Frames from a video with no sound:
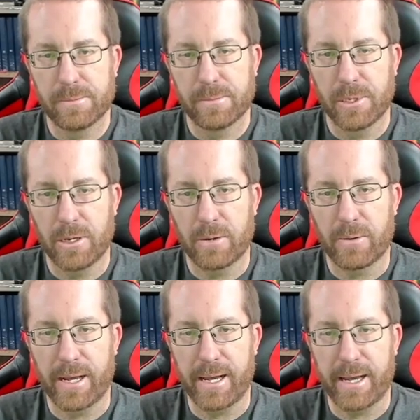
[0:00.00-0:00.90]

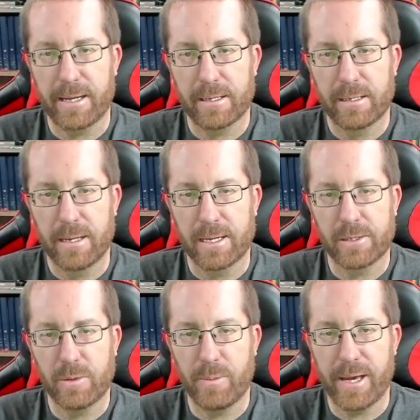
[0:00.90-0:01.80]
Alright. Not
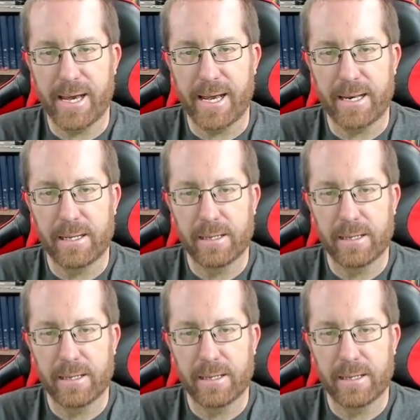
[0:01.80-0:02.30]
too bad.